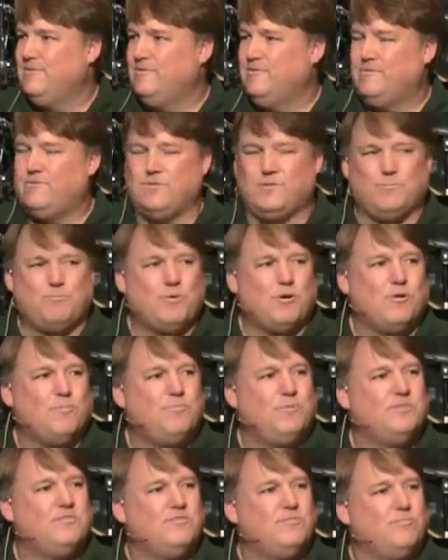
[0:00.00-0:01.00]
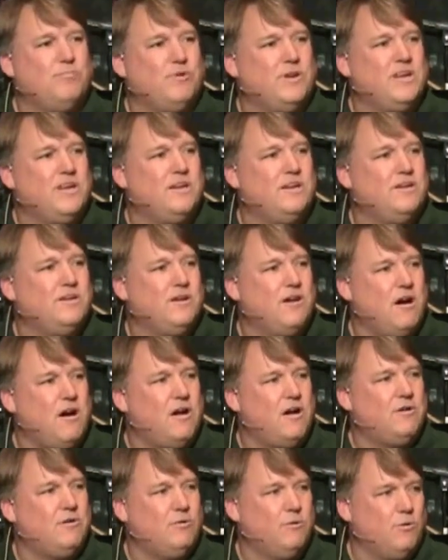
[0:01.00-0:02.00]
for the purpose of bringing
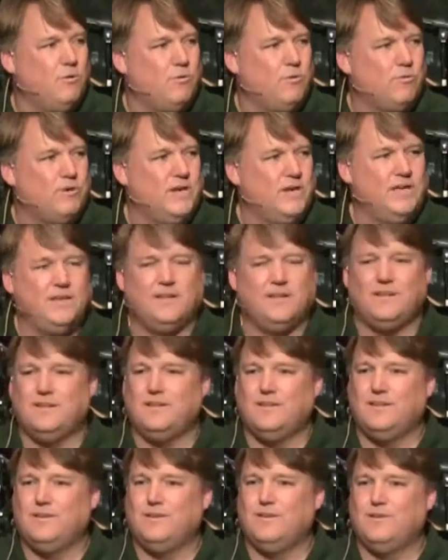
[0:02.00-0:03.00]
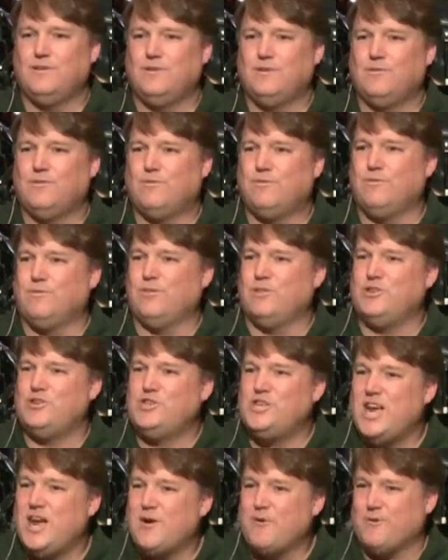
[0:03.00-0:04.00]
God glory through the
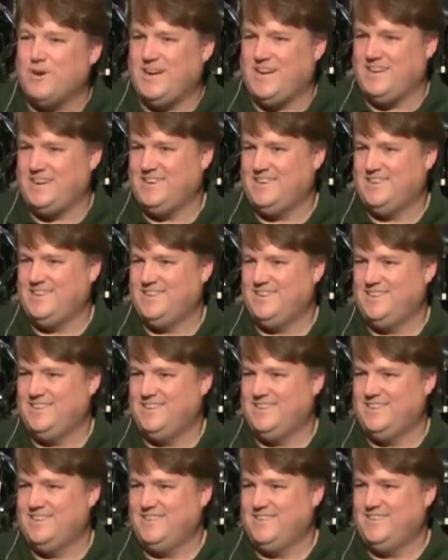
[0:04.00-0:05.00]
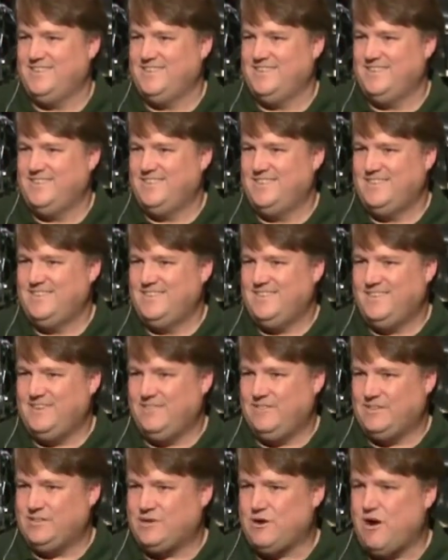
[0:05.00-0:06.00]
sharing of
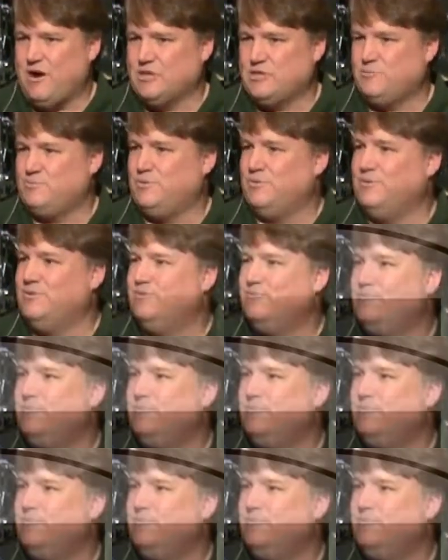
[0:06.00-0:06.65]
his gospel.